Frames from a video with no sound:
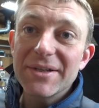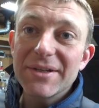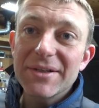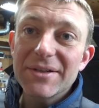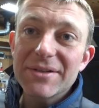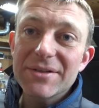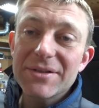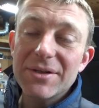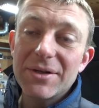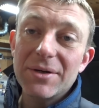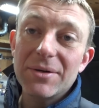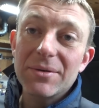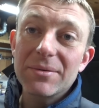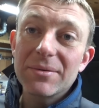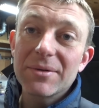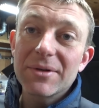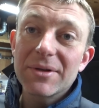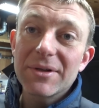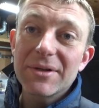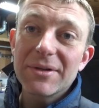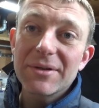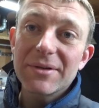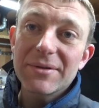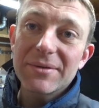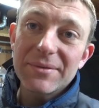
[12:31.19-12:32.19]
So
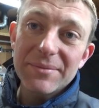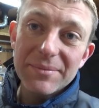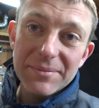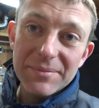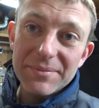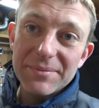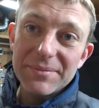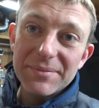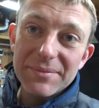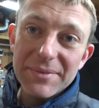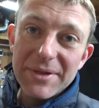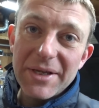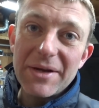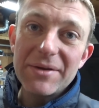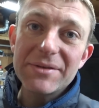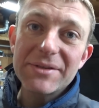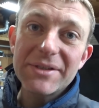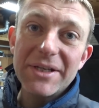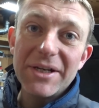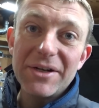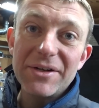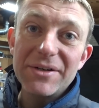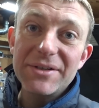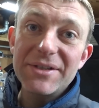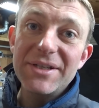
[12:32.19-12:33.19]
now it's
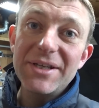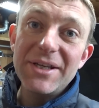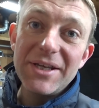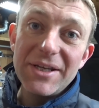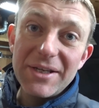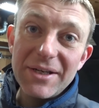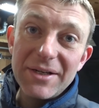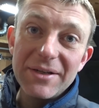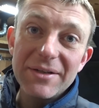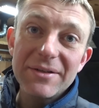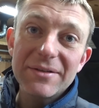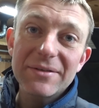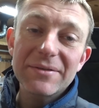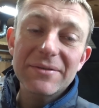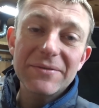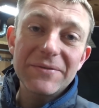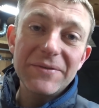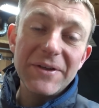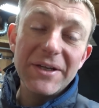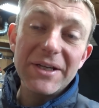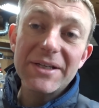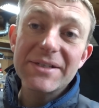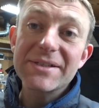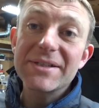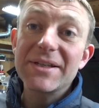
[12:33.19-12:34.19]
guaranteed,
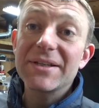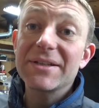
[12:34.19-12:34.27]
fixed.